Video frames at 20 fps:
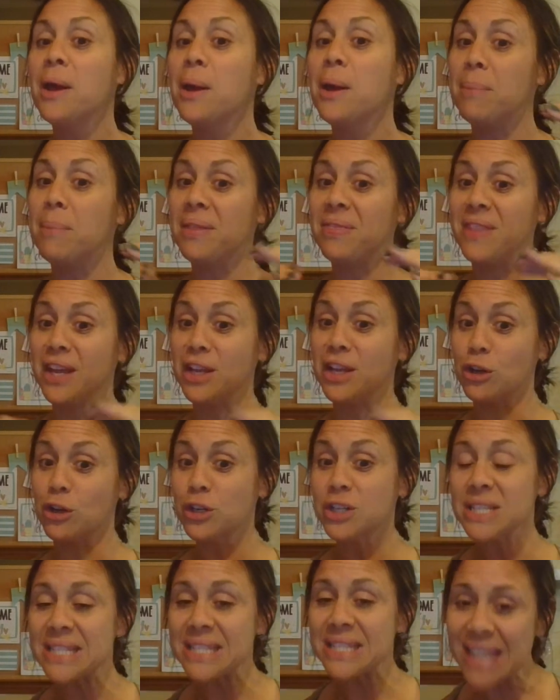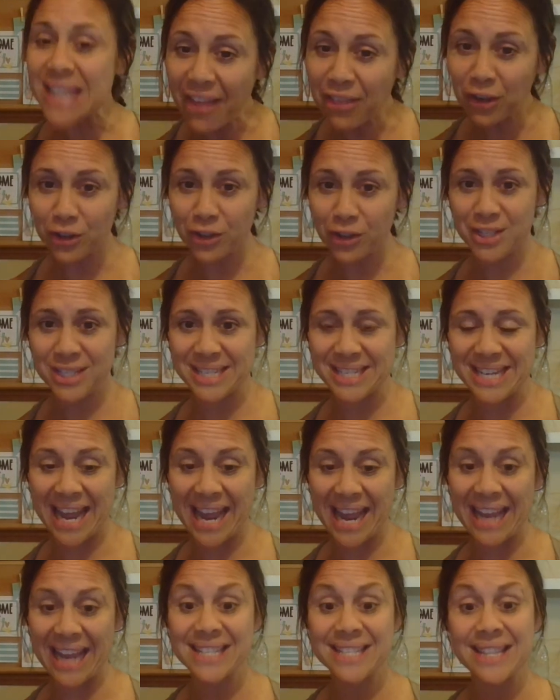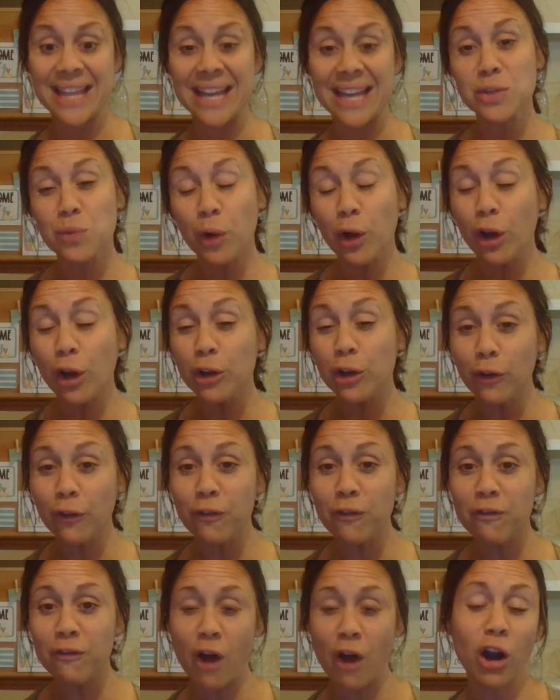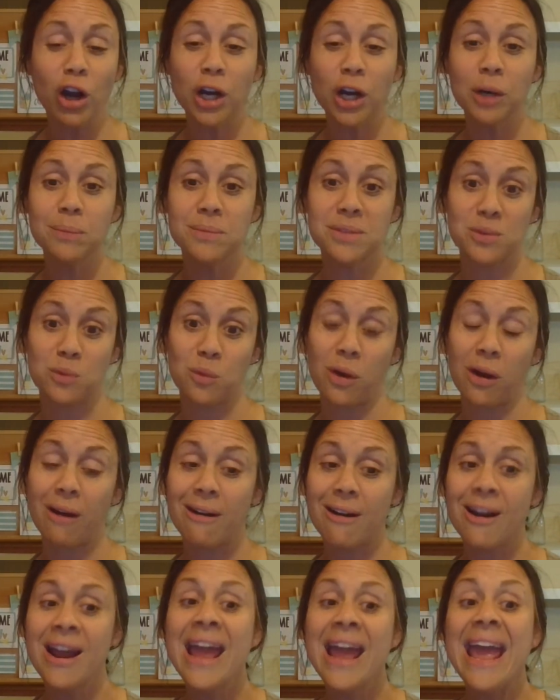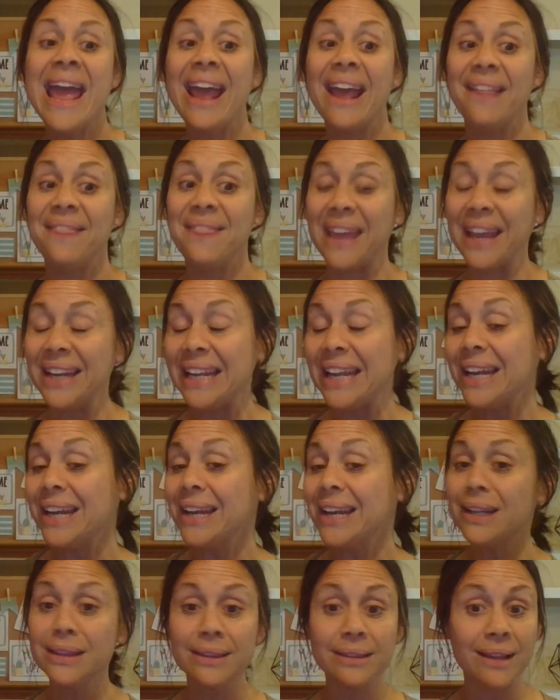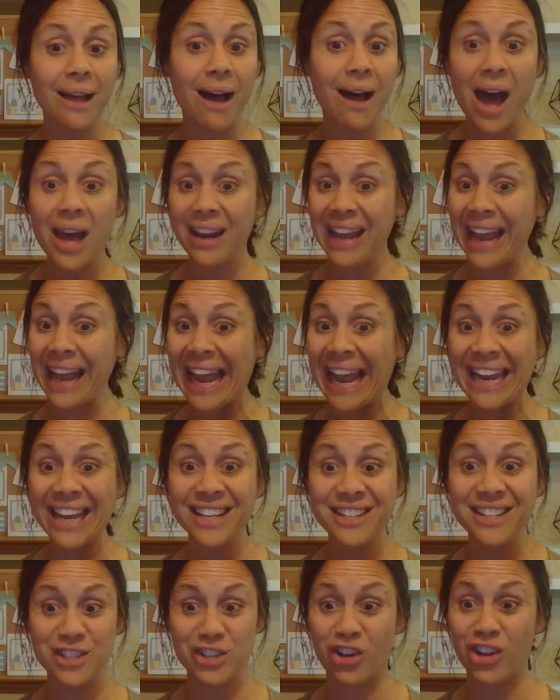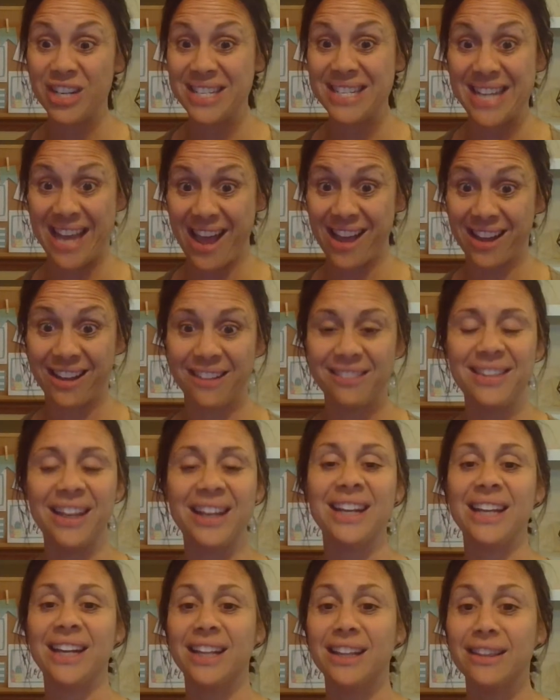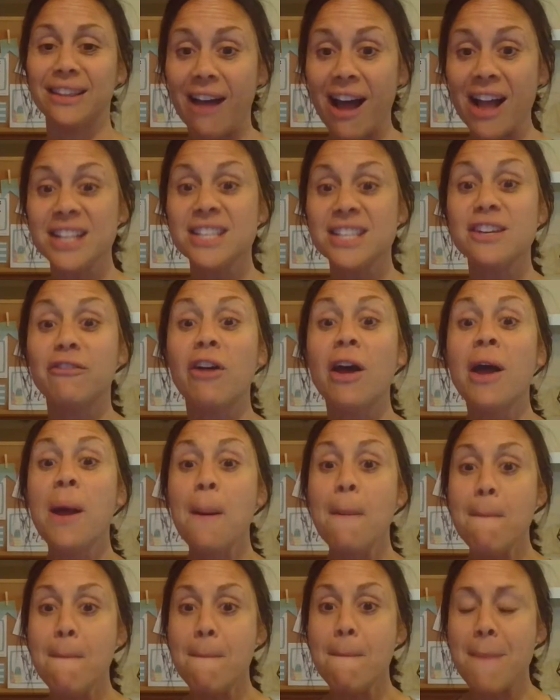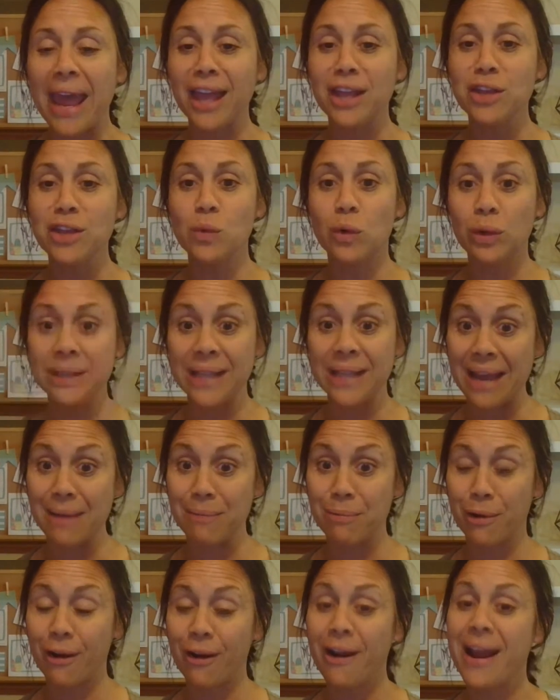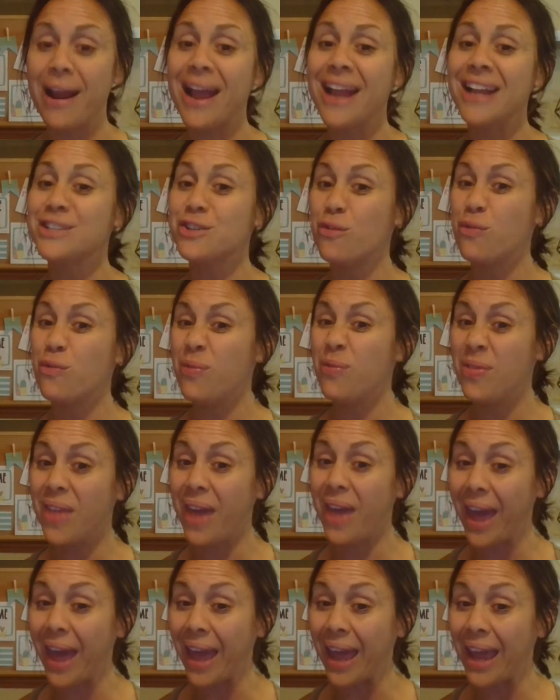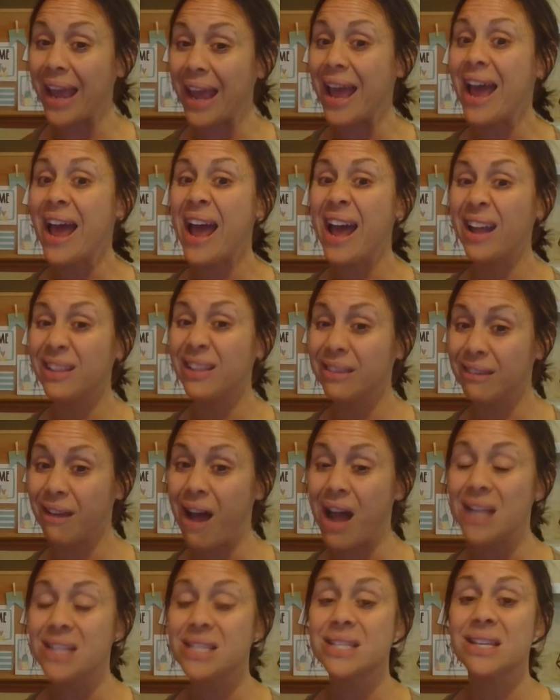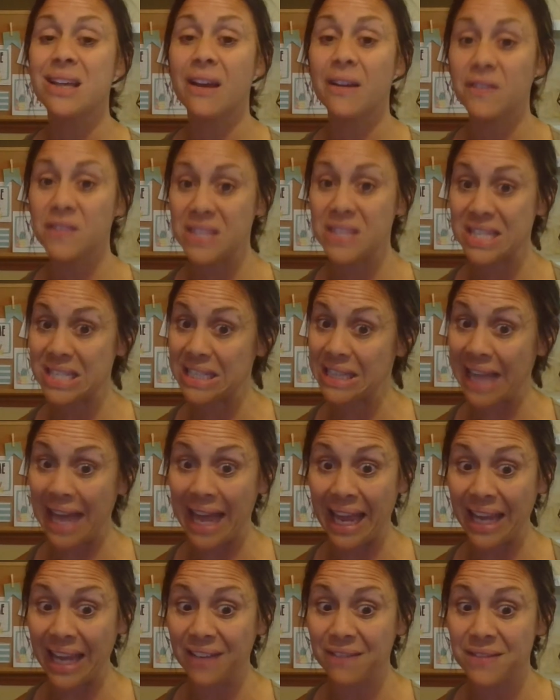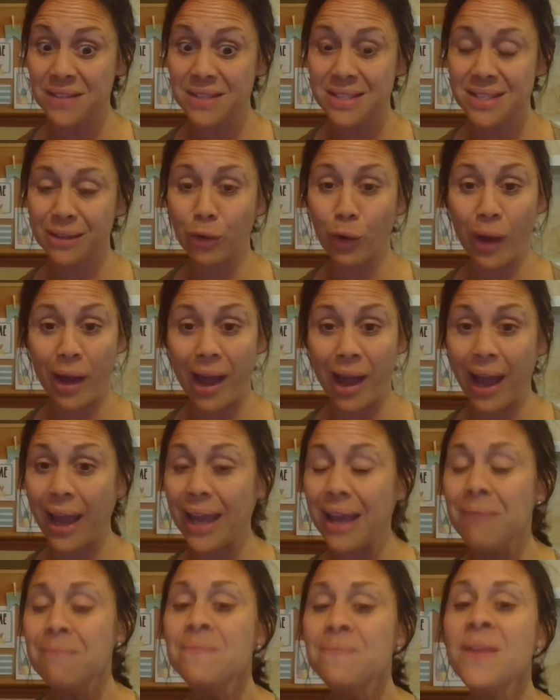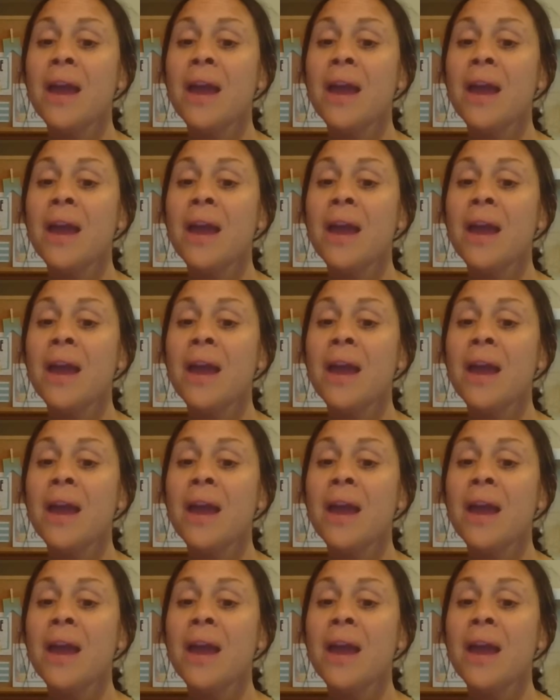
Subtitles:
But then your southern states, that's where all your farms were. And they needed a lot of hands on deck. They needed lots of manual labor. And so they had lots of slaves. Okay.